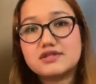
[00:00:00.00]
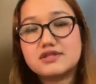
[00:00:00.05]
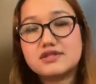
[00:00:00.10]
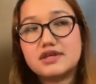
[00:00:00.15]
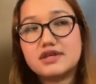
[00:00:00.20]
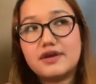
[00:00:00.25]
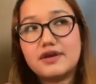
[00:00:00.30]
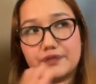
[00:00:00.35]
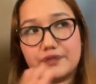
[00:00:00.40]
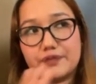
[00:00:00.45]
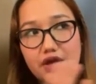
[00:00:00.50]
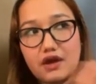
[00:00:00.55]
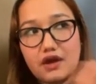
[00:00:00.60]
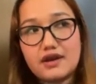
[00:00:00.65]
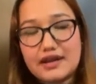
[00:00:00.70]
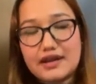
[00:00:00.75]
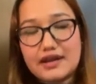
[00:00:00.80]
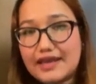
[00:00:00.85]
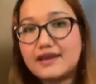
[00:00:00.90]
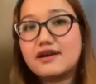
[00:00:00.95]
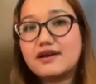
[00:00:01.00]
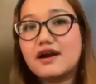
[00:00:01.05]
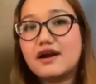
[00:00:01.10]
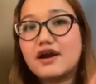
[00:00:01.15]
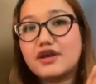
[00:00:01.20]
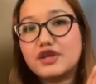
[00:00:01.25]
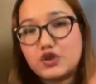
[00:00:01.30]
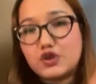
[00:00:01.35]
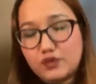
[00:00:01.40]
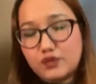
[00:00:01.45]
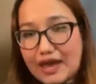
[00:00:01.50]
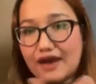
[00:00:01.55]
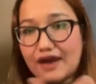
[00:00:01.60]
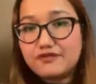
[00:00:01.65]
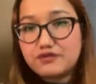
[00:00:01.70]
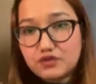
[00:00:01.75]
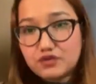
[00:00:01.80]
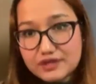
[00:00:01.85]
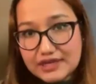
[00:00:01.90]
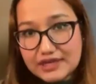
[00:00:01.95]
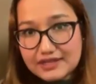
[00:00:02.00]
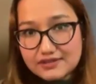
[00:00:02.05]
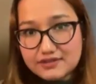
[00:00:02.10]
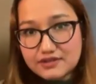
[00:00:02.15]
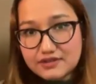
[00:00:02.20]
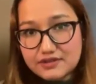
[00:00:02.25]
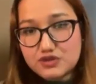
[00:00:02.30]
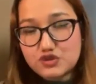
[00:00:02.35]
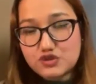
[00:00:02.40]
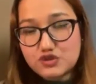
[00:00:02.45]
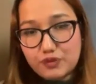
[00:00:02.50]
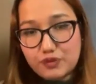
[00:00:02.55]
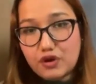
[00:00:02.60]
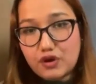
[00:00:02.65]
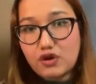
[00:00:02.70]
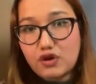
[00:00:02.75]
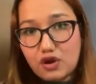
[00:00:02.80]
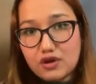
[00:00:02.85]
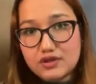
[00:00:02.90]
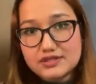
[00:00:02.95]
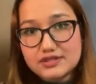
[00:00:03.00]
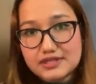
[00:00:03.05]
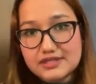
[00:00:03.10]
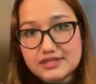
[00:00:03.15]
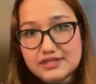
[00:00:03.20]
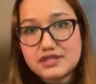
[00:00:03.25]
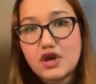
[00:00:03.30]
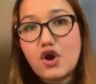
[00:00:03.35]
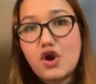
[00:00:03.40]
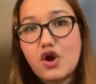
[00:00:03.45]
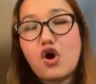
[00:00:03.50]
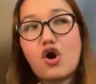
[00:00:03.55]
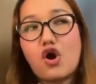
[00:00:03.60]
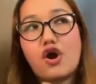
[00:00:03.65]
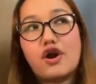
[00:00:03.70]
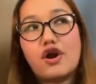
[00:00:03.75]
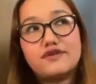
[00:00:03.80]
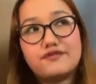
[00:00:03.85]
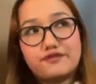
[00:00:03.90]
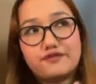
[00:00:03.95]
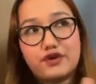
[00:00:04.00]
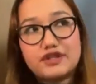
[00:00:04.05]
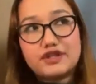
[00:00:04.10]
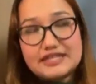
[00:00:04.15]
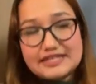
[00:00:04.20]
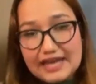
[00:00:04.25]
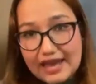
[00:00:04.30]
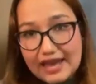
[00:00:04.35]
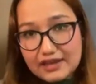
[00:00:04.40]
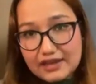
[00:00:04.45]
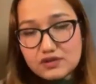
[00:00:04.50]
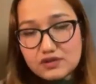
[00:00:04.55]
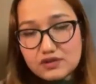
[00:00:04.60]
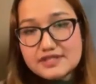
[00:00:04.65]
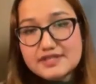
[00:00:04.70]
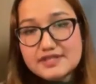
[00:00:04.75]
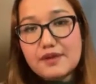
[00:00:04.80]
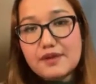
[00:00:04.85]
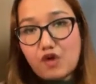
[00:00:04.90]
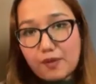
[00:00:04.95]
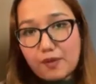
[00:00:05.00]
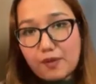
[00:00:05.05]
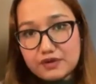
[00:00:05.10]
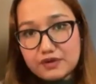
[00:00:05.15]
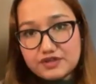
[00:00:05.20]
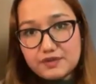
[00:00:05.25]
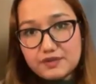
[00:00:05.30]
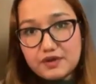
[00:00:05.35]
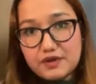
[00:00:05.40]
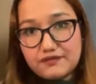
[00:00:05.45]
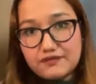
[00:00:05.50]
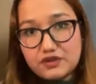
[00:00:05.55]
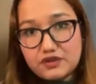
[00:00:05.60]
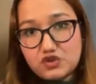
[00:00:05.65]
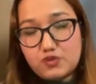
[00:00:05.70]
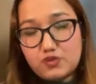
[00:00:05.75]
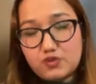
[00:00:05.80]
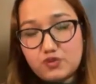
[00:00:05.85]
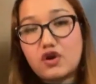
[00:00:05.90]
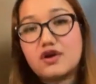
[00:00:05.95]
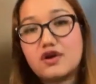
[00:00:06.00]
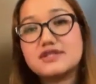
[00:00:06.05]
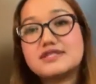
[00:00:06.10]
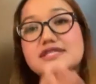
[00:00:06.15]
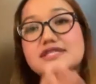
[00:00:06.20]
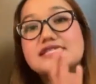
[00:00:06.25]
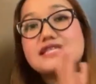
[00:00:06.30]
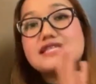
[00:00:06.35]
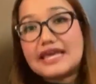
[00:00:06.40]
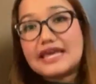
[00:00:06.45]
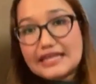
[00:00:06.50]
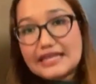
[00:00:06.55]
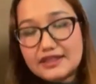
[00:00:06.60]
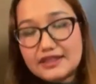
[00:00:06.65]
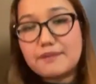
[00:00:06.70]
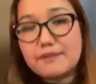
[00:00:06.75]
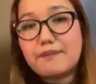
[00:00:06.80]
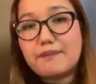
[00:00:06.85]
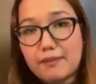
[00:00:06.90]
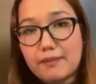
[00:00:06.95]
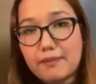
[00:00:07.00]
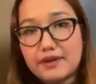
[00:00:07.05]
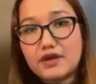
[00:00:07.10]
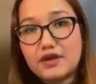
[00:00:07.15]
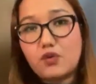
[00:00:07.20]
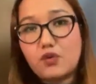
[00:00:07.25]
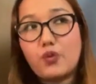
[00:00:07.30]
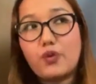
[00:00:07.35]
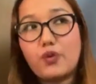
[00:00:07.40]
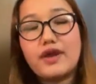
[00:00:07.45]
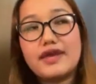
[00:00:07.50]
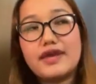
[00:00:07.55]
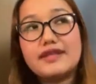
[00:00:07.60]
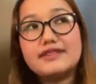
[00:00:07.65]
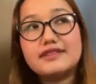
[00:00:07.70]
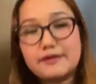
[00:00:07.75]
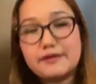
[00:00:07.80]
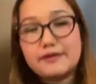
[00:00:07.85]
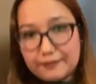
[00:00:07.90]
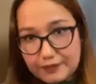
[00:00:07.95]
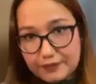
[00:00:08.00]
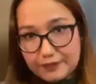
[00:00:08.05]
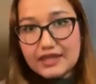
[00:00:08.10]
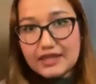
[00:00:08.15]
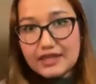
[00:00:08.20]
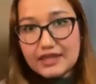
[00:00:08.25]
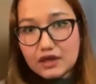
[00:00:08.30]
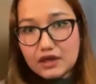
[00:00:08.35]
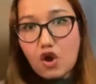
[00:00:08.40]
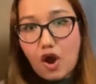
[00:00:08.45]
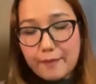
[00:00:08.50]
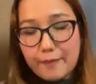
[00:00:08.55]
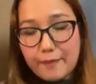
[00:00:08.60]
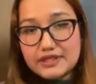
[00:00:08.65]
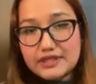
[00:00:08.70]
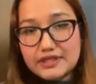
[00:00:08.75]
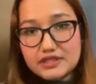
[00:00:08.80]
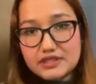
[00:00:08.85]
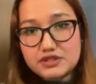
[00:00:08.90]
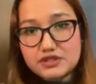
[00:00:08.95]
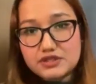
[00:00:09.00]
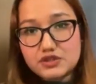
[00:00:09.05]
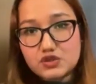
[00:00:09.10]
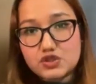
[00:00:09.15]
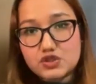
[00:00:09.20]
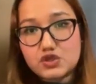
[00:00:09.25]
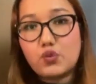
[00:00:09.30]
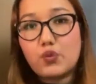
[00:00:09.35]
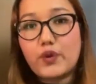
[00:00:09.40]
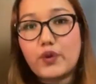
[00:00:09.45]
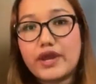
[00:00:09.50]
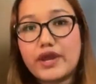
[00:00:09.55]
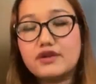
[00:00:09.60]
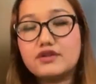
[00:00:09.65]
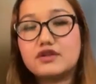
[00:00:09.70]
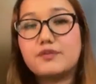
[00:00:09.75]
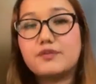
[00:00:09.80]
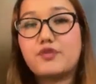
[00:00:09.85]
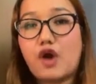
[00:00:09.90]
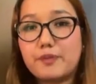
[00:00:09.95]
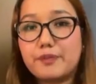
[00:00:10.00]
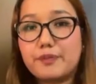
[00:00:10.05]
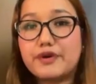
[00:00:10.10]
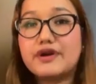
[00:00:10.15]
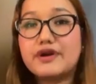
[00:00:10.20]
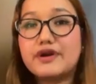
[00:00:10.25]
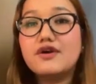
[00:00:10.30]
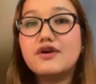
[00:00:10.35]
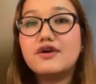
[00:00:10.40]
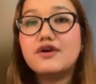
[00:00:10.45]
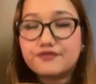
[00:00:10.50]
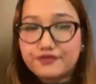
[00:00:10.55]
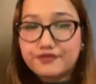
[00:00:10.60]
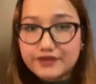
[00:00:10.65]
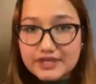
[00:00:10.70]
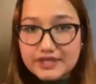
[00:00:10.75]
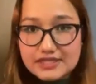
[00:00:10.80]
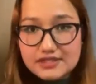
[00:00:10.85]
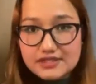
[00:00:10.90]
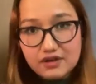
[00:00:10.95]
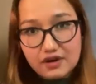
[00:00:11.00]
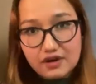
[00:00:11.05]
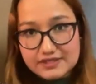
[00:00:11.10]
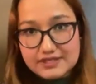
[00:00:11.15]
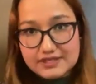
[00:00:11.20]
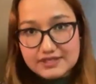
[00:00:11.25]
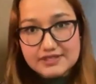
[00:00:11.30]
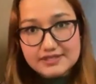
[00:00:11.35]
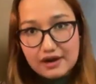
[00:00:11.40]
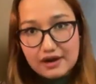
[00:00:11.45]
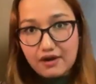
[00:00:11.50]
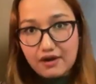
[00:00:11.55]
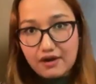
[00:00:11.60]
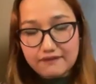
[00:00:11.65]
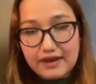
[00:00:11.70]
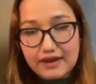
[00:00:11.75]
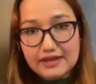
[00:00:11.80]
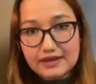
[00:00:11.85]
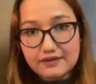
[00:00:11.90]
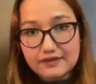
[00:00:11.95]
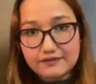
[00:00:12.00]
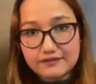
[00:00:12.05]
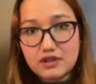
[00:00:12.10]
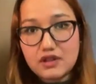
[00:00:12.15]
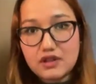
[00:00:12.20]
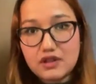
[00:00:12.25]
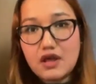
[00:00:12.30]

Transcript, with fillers: the mm, uh, like uh, you have to test the tuberculosis or for the diagnosis and proper treatment of the tuberculosis in the public in the in the government institution where the proper free services are available